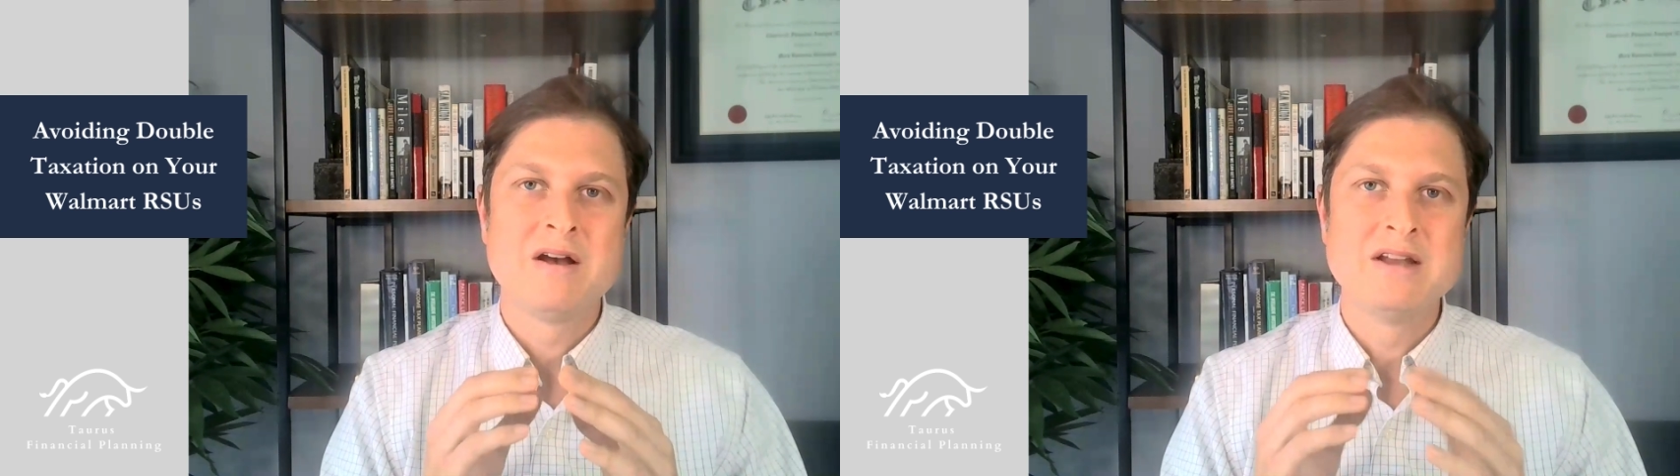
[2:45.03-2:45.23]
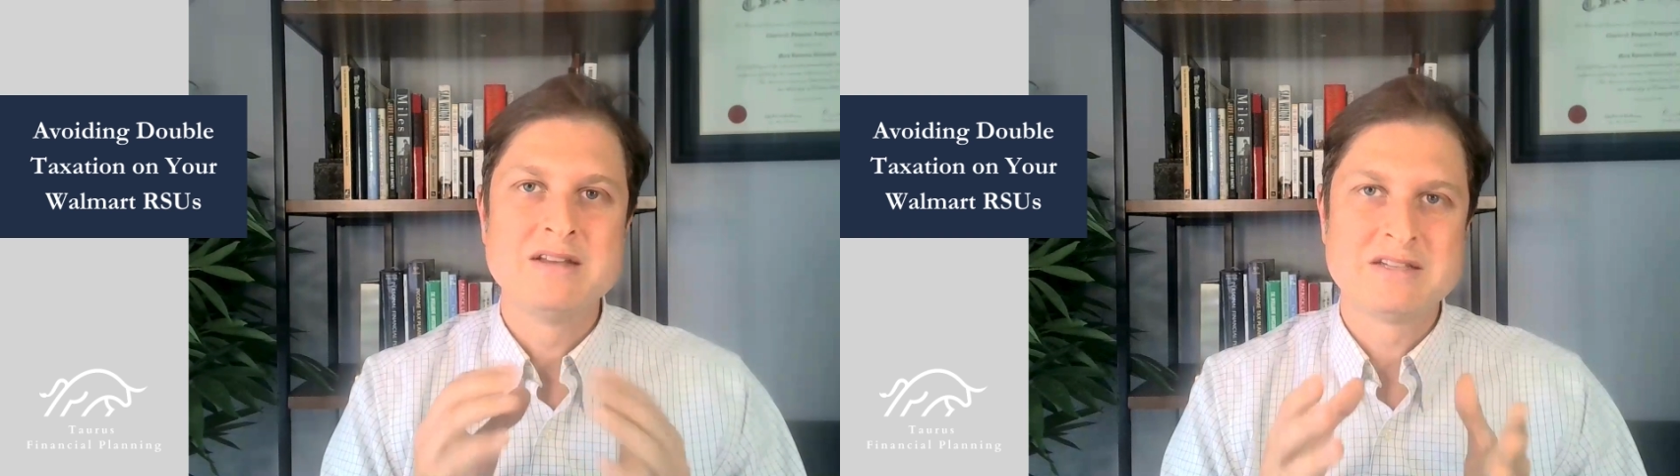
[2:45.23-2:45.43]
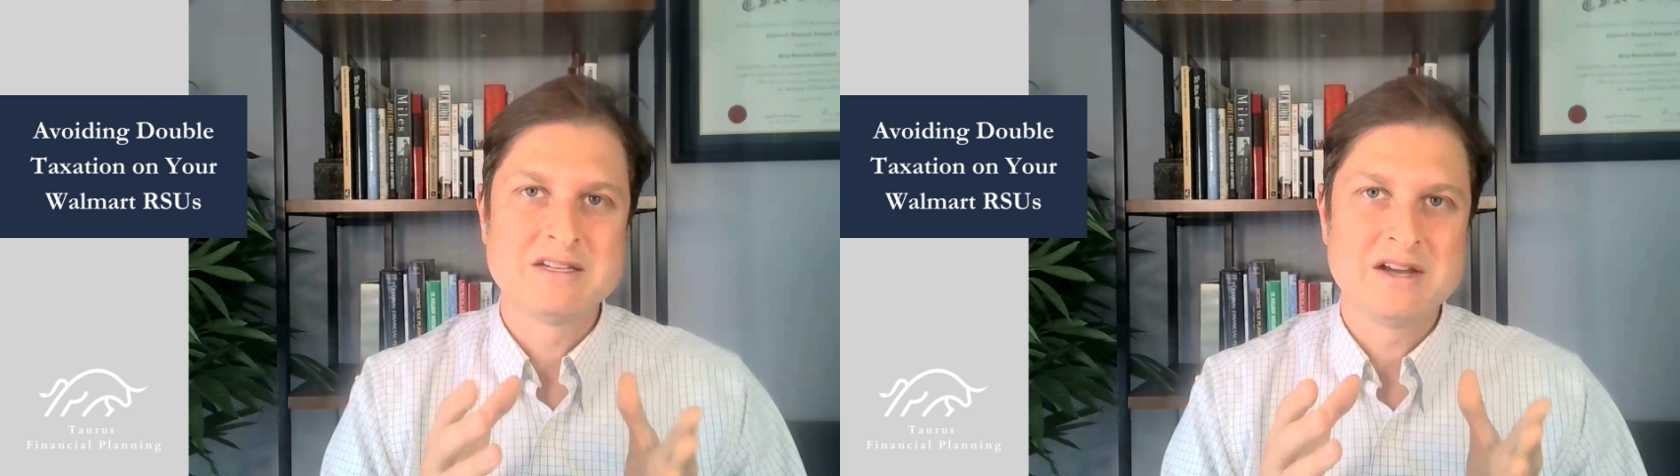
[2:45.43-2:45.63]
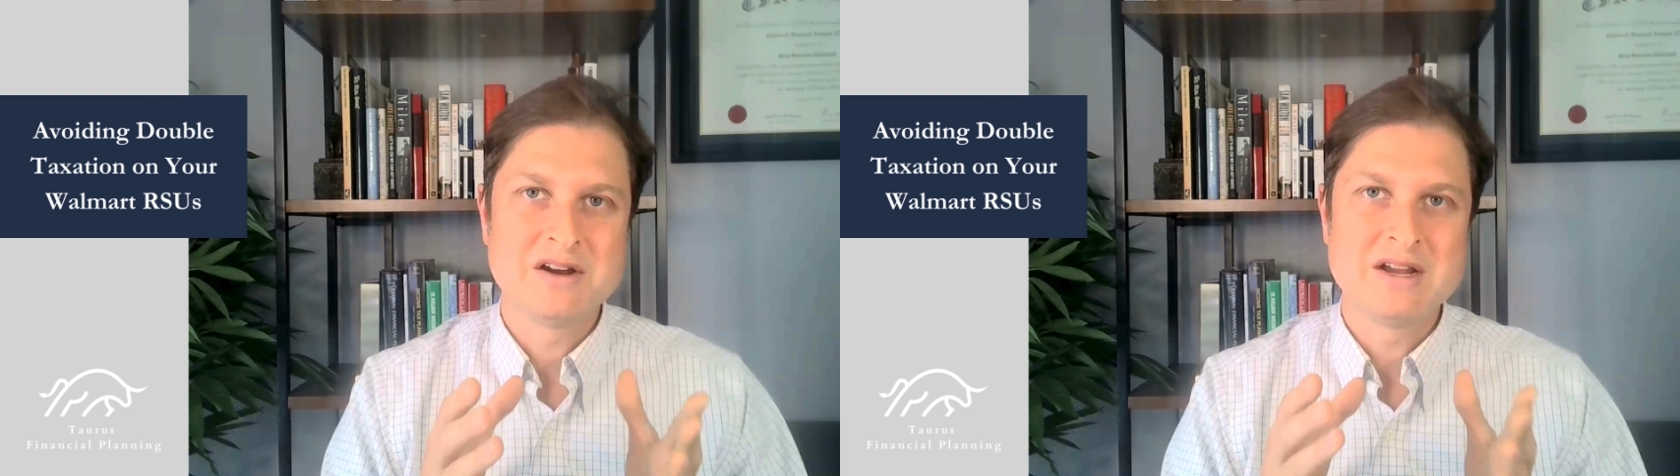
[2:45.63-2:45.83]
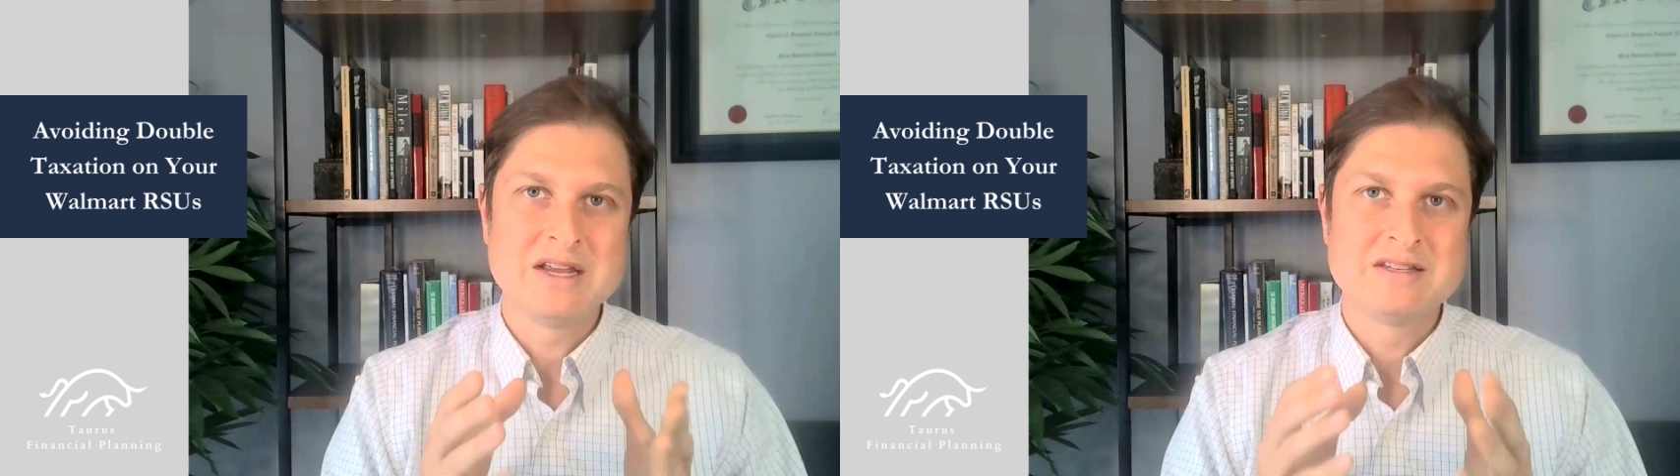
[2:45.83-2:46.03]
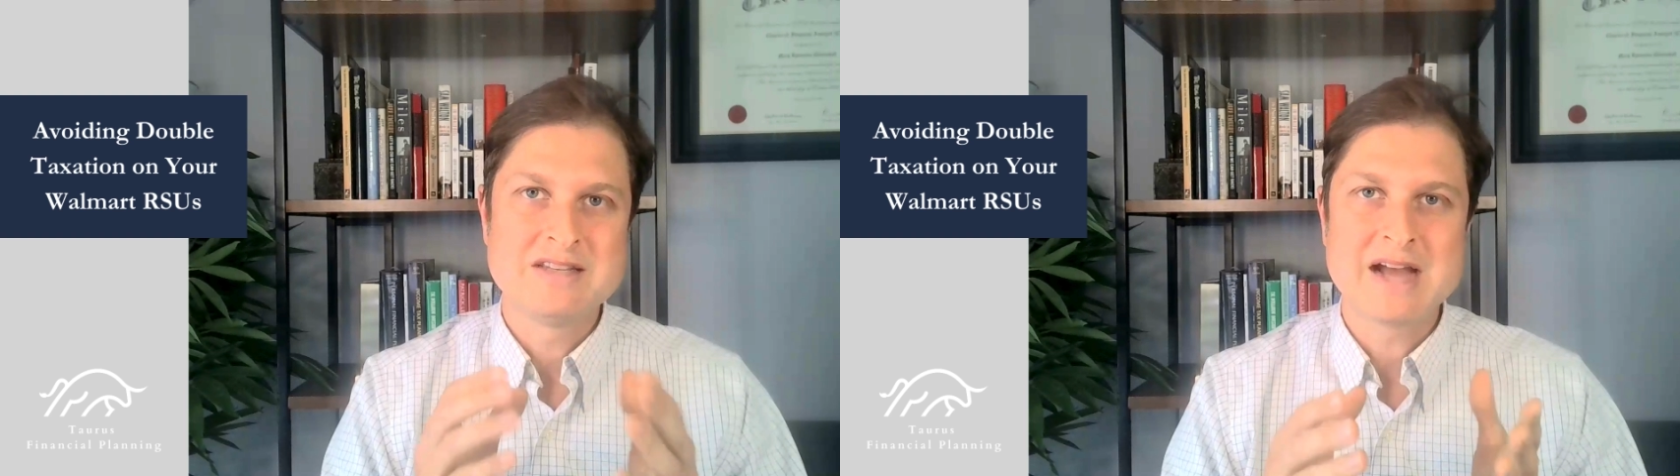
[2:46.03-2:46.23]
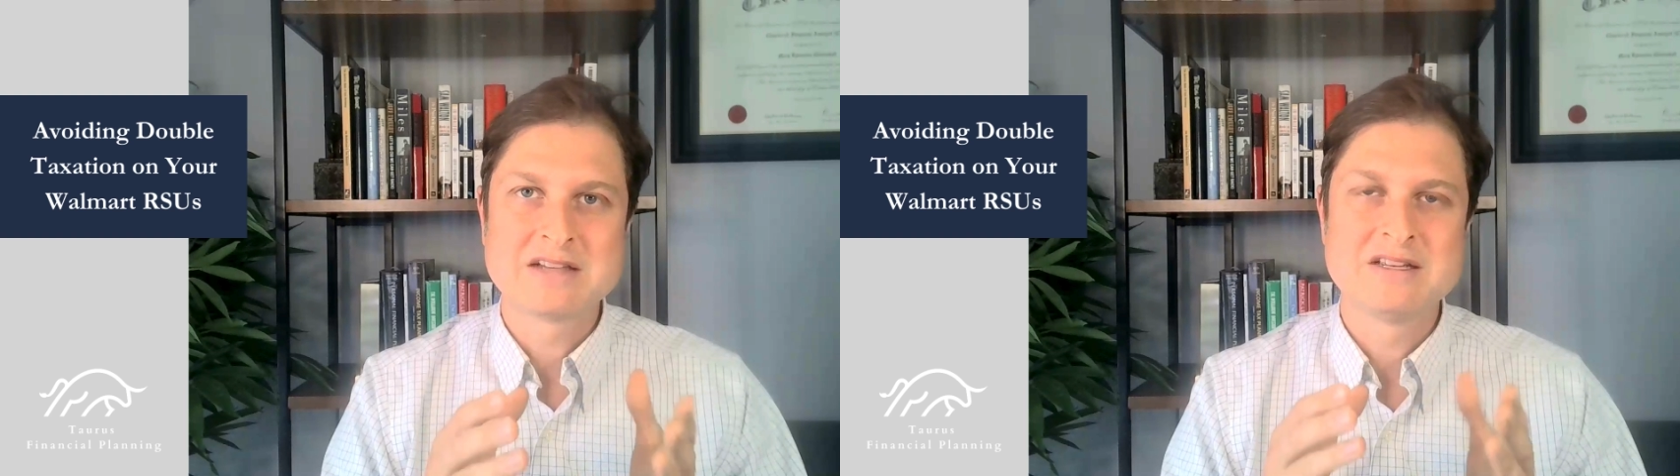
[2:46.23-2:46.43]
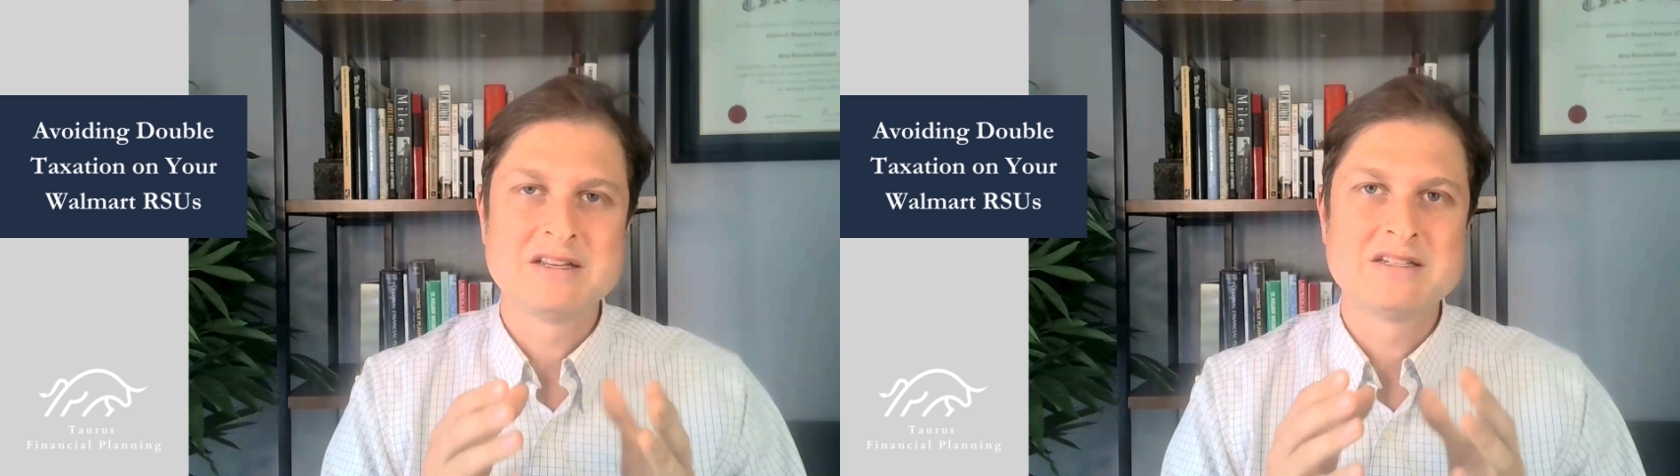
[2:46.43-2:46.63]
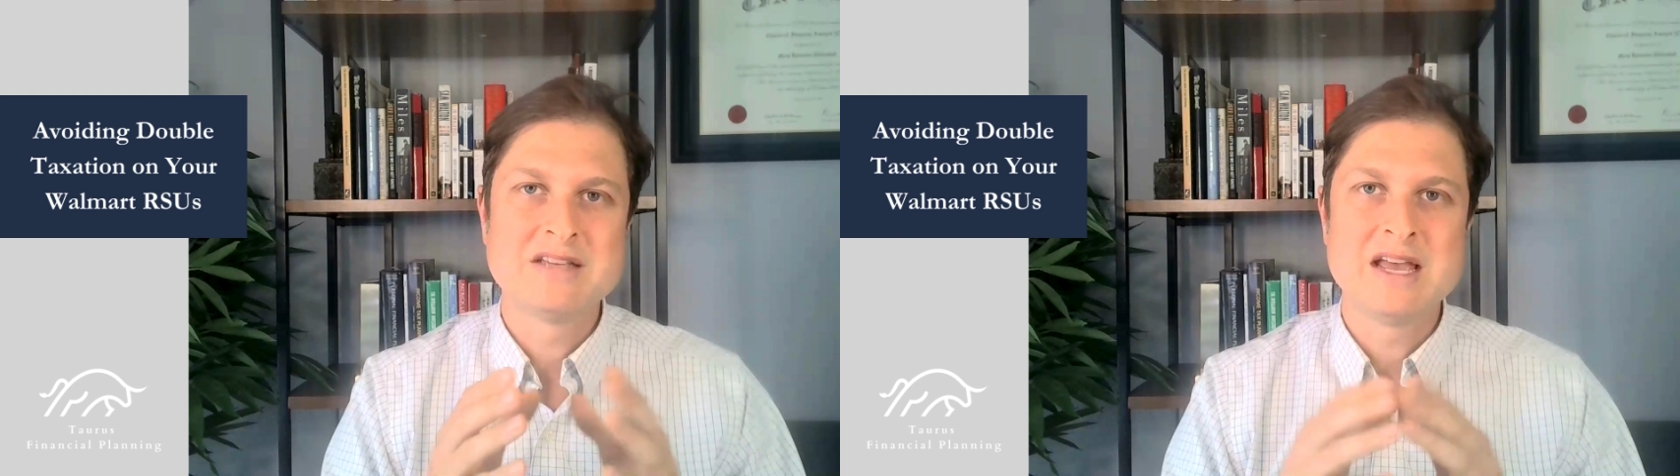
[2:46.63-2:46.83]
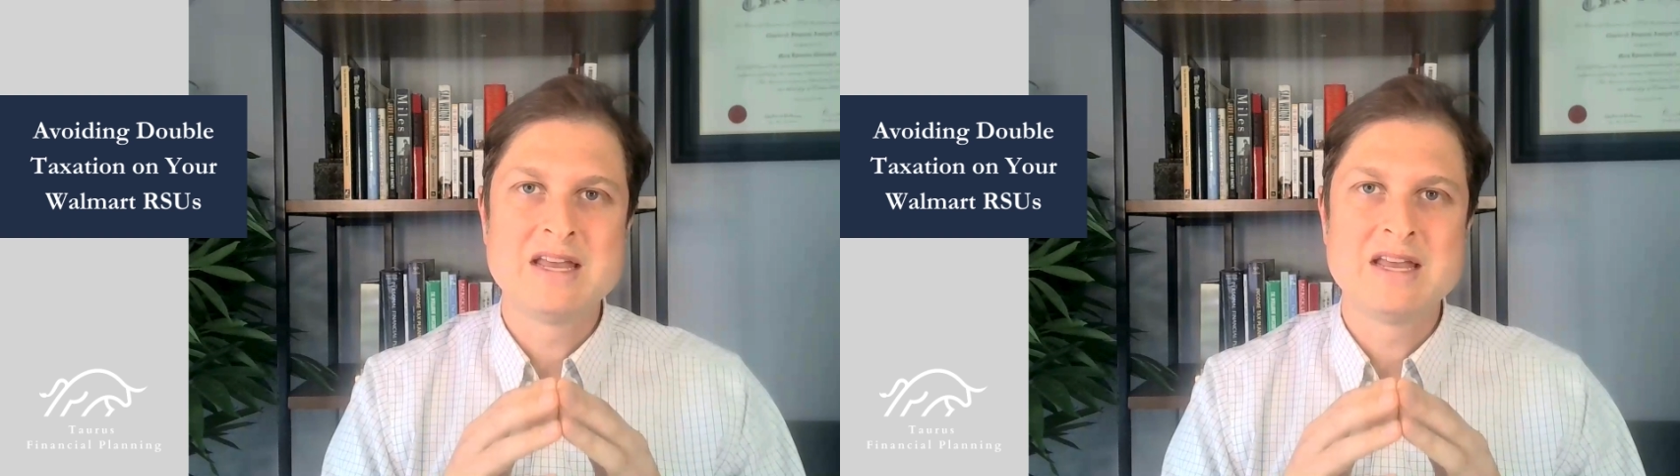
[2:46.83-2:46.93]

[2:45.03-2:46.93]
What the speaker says: unnecessary taxes,